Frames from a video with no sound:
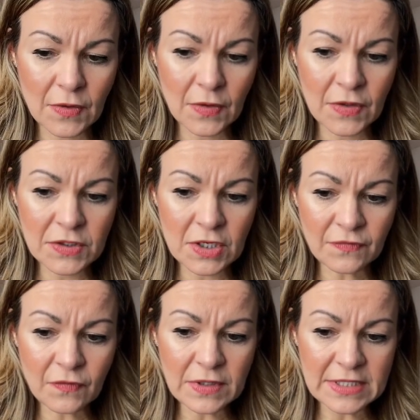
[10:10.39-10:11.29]
The
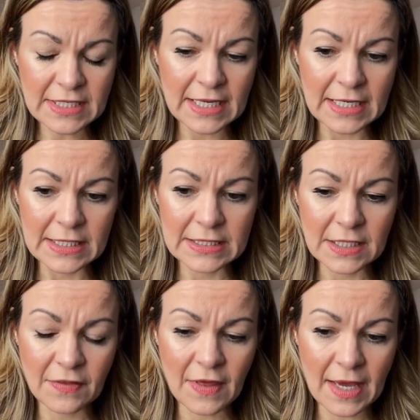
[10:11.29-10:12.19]
difference is
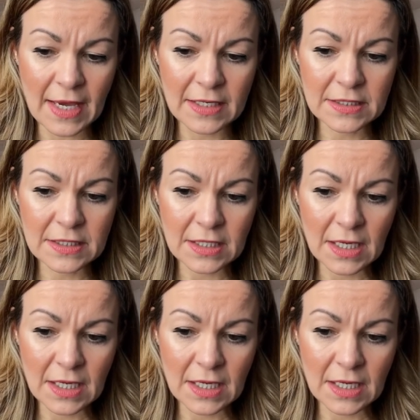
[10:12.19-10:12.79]
that